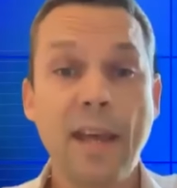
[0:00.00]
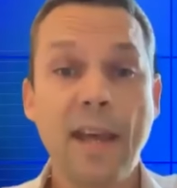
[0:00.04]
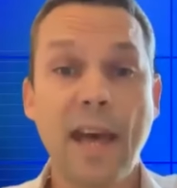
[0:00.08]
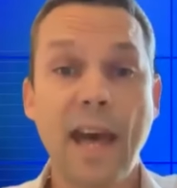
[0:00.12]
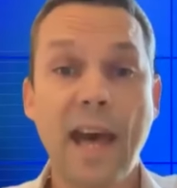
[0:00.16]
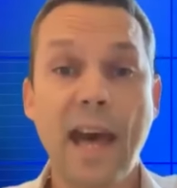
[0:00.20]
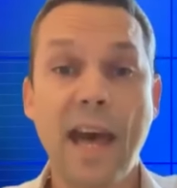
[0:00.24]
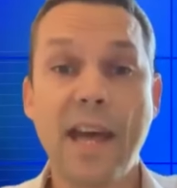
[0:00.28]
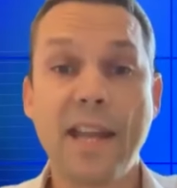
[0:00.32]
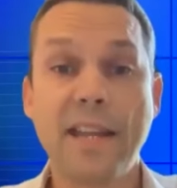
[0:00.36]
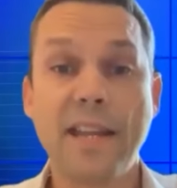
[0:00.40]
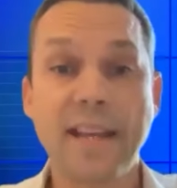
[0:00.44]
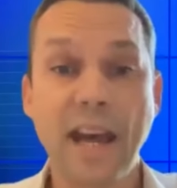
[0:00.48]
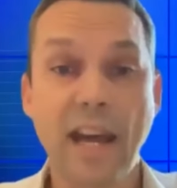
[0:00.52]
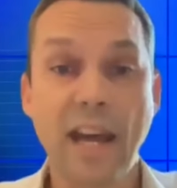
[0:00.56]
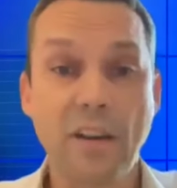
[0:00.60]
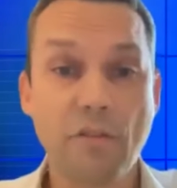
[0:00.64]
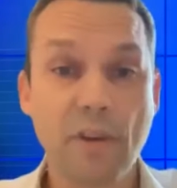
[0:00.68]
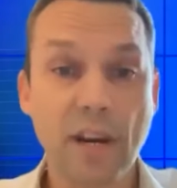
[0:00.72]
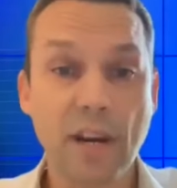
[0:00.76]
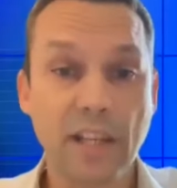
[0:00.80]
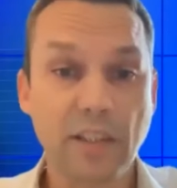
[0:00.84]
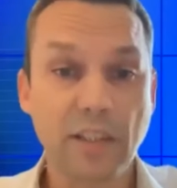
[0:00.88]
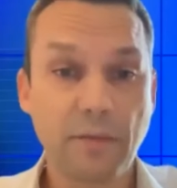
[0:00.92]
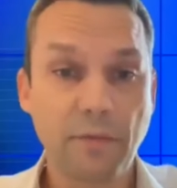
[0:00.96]
and
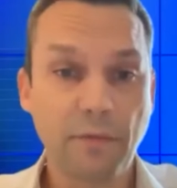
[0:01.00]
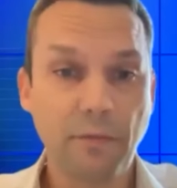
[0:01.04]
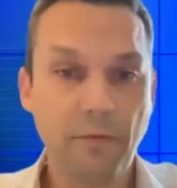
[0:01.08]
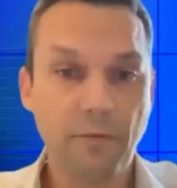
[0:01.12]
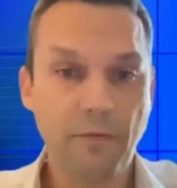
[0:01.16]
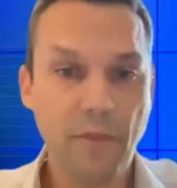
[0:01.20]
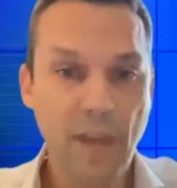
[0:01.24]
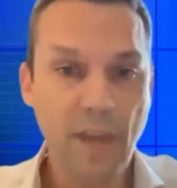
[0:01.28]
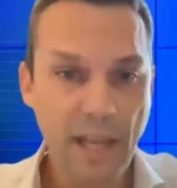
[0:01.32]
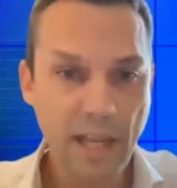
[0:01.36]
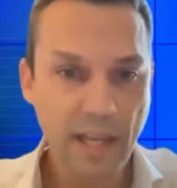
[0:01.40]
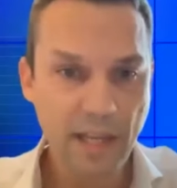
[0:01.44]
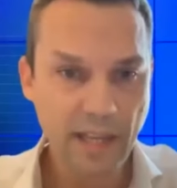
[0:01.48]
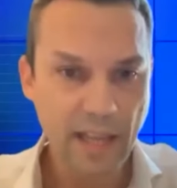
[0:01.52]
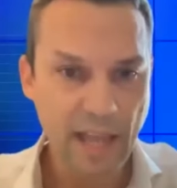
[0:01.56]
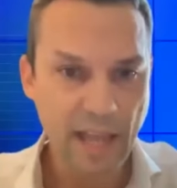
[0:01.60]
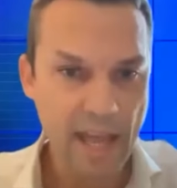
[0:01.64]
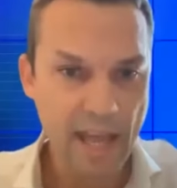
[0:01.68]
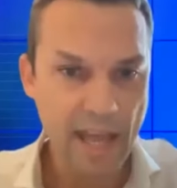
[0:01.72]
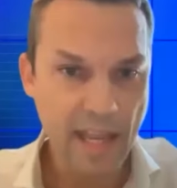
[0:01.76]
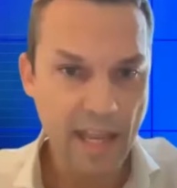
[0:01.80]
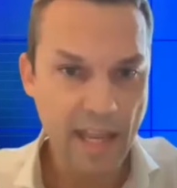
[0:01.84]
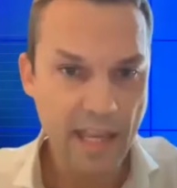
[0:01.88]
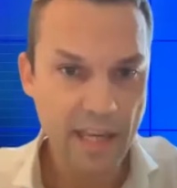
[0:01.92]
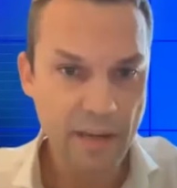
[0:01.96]
Andras Vig,
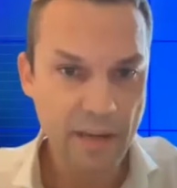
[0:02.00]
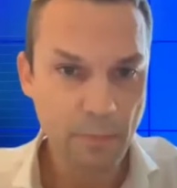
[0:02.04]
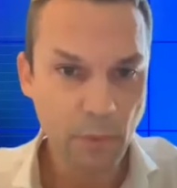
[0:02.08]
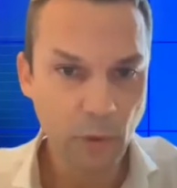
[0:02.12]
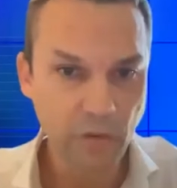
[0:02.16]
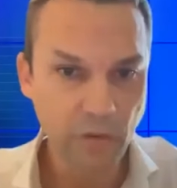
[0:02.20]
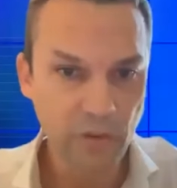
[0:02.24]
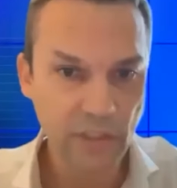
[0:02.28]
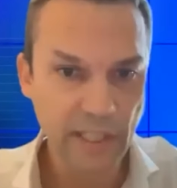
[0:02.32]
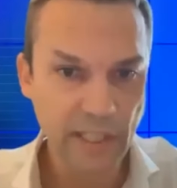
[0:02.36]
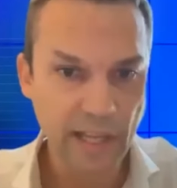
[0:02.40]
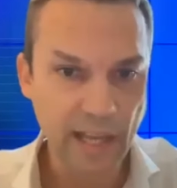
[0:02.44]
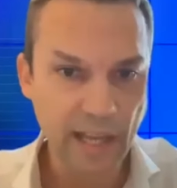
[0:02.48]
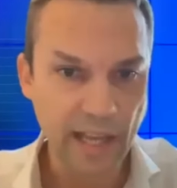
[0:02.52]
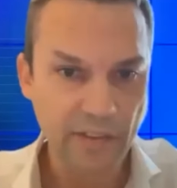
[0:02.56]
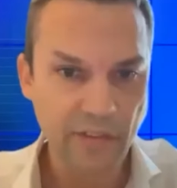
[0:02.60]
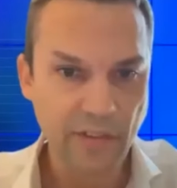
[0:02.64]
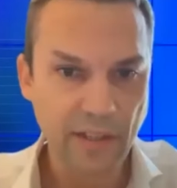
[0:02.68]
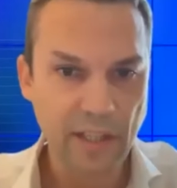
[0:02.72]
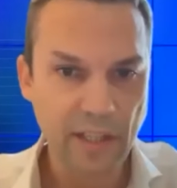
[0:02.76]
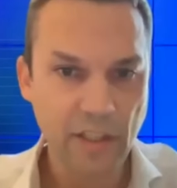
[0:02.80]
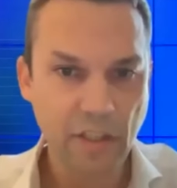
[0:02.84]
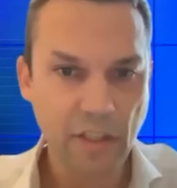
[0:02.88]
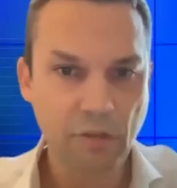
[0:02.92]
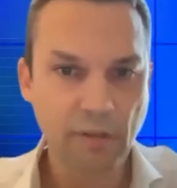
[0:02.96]
a multi-asset